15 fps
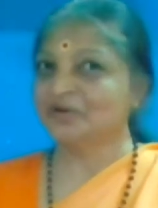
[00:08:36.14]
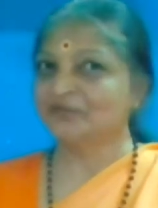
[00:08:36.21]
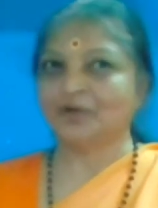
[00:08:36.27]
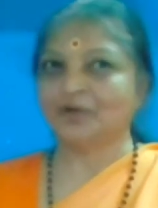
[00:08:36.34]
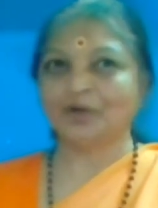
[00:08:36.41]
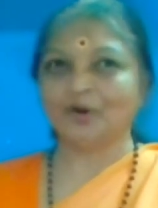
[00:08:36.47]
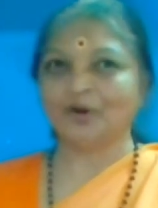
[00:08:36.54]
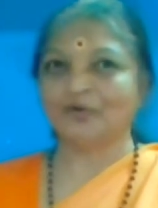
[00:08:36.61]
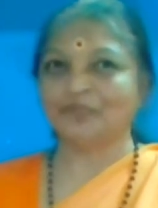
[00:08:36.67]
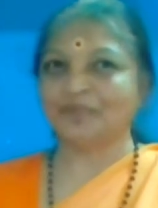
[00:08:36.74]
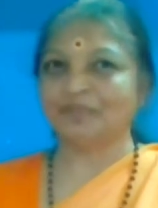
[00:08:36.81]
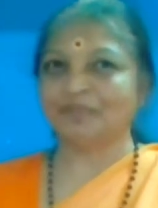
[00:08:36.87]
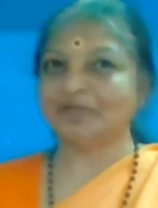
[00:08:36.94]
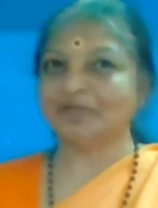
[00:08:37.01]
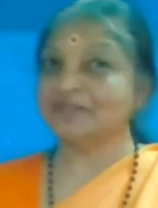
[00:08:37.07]
for a lot of
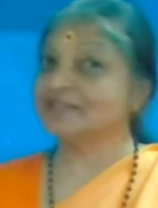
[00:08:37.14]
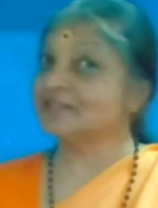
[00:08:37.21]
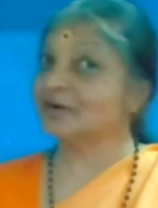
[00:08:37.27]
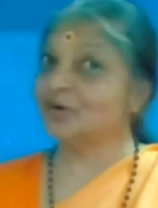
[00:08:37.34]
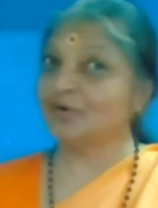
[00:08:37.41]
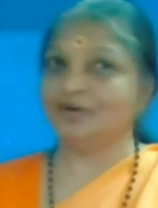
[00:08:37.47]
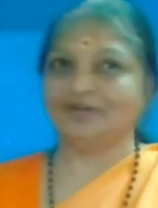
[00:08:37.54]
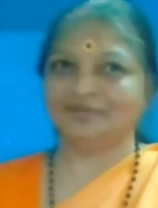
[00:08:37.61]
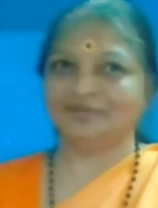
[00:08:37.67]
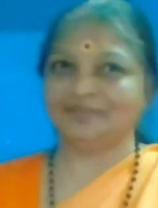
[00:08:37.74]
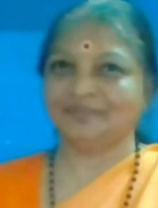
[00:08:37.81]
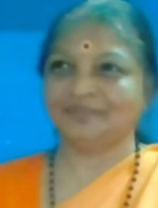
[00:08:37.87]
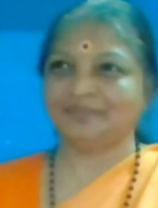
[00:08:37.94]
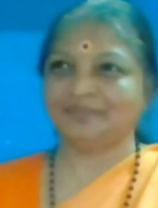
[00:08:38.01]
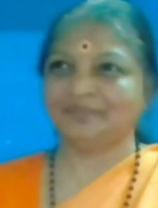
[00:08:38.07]
people it is the goal.
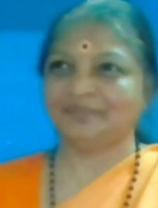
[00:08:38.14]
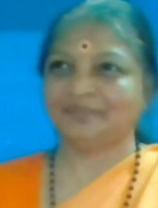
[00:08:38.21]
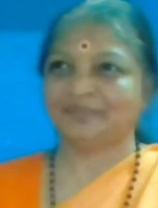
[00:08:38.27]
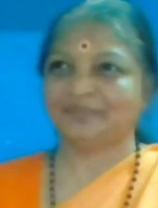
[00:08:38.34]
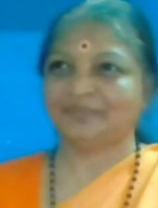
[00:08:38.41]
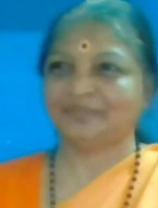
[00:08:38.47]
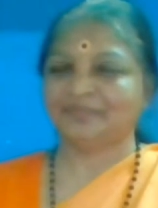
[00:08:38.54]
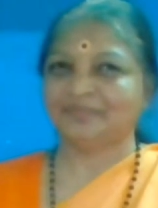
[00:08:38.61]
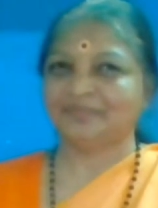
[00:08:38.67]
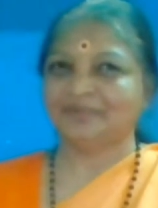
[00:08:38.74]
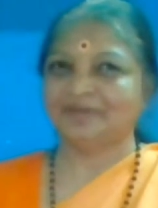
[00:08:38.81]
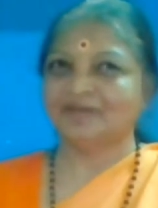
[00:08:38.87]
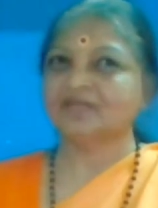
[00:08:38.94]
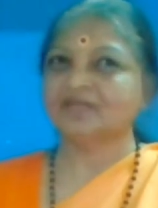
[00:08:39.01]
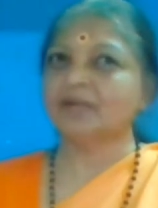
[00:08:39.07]

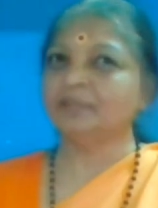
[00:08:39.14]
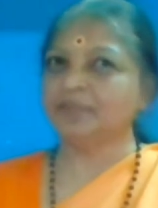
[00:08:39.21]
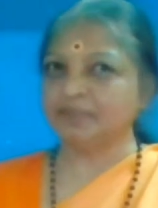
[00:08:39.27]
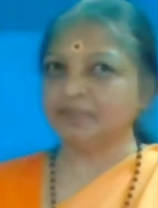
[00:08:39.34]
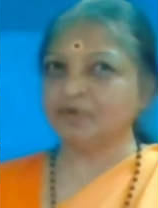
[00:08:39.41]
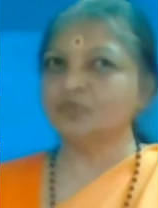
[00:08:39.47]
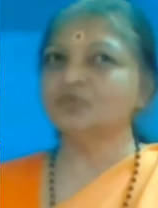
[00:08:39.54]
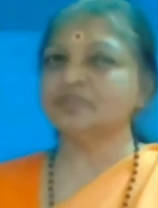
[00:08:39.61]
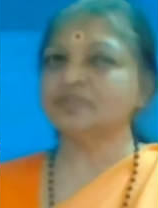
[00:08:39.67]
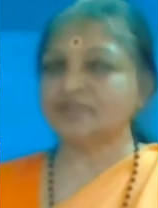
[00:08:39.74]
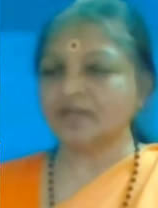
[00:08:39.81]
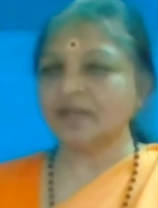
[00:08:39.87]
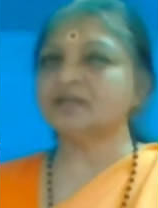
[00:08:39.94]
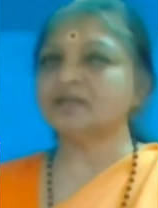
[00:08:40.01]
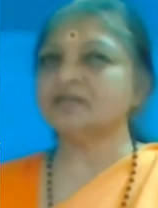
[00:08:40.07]
Some people who say
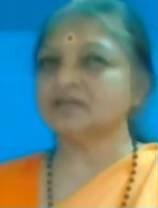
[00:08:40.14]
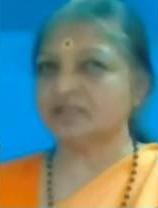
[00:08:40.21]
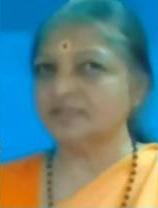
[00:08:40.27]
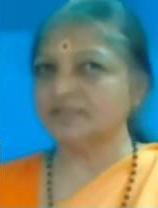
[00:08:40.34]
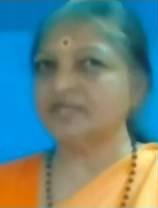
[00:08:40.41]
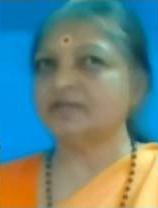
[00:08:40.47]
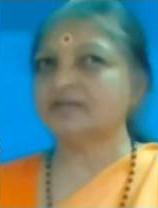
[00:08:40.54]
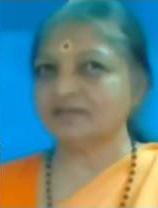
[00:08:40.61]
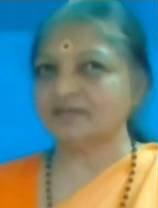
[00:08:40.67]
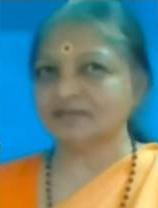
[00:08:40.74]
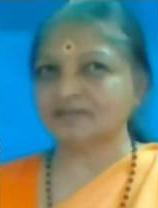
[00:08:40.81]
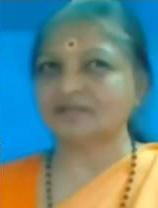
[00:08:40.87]
it is the means,